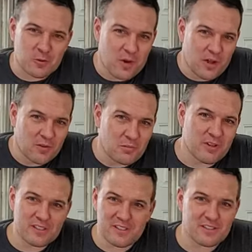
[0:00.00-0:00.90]
DeWalt.
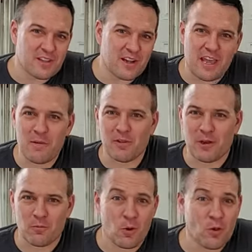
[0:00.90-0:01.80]
Plus this saw came with
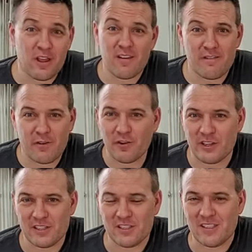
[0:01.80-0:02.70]
a rolling
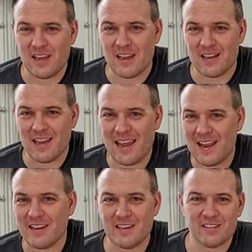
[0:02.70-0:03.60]
folding stand
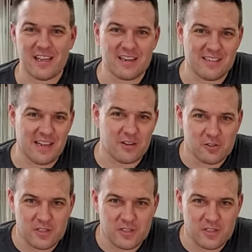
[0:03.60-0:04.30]
and it'll take a dado